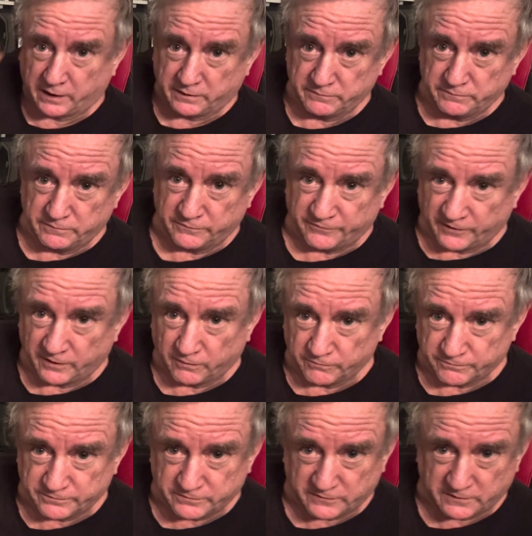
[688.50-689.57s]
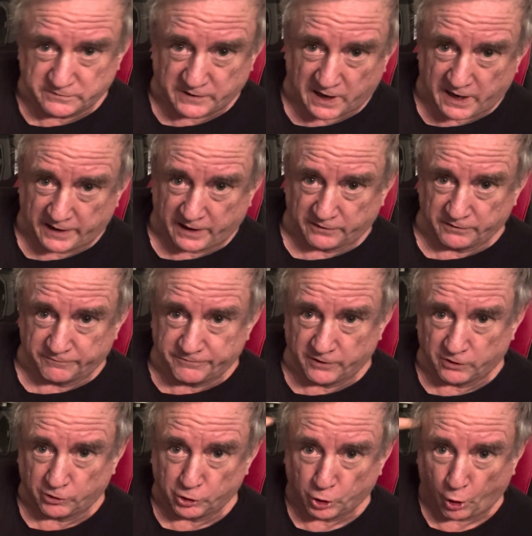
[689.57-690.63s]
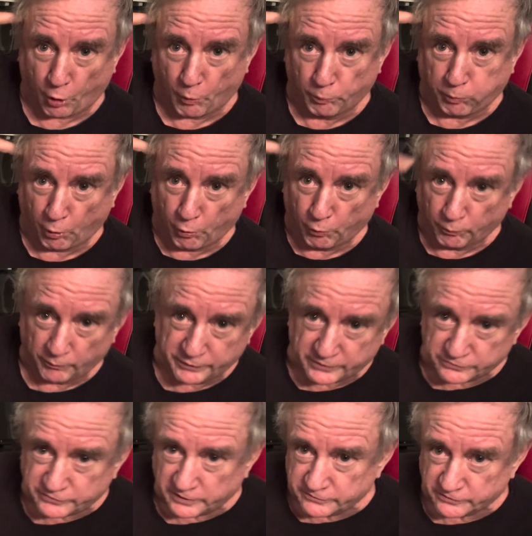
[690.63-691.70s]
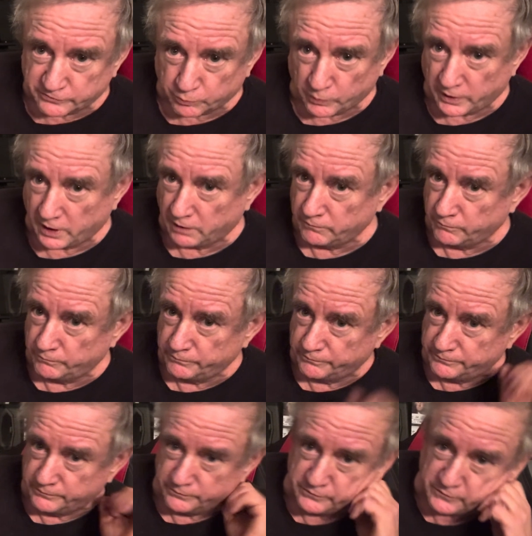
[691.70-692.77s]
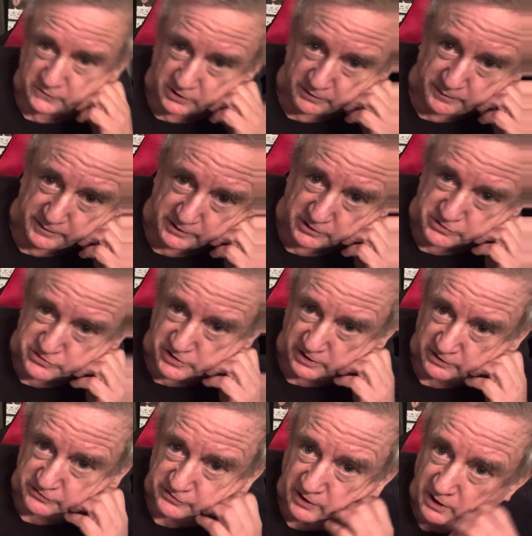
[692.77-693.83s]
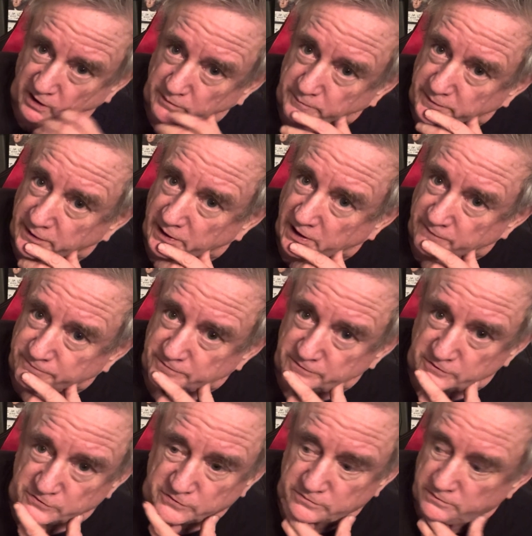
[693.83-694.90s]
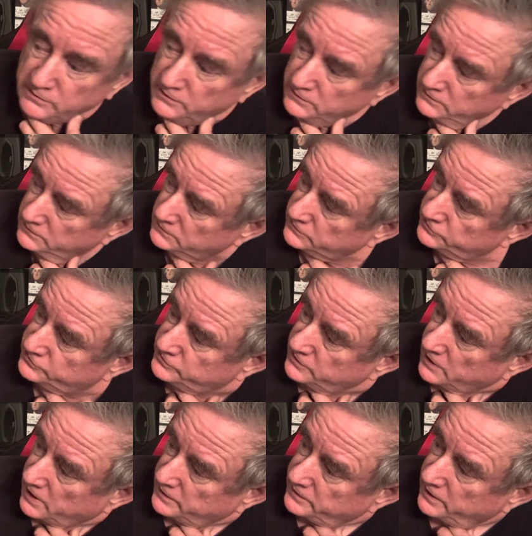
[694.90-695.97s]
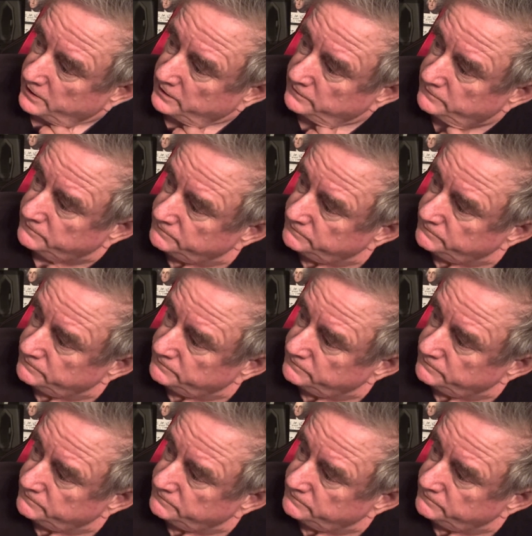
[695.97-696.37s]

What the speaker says: and if I don't die out in the field, I go boom, because I just went out and committed genocide on behalf of these CIA